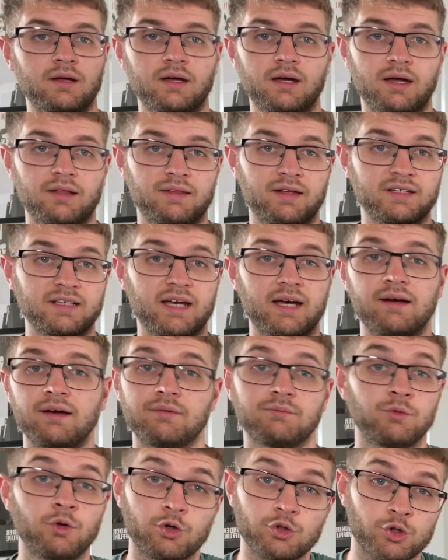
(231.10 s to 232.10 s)
And then yeah,
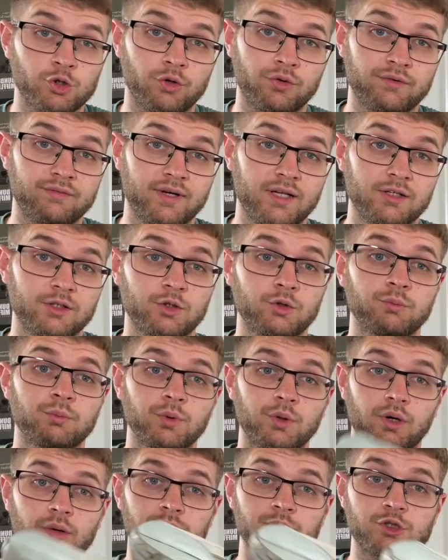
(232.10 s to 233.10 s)
not sure on the value,
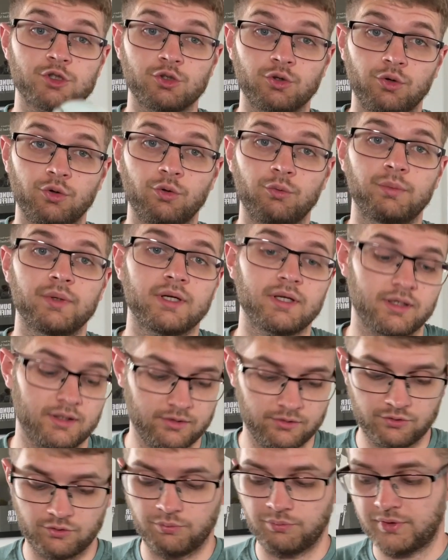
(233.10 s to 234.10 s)
but I'm sure there'll be
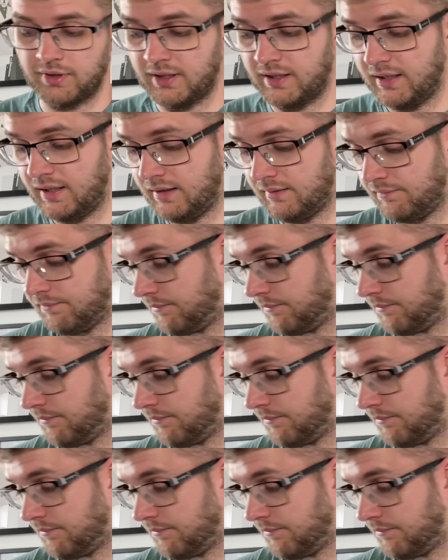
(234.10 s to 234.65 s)
something in it.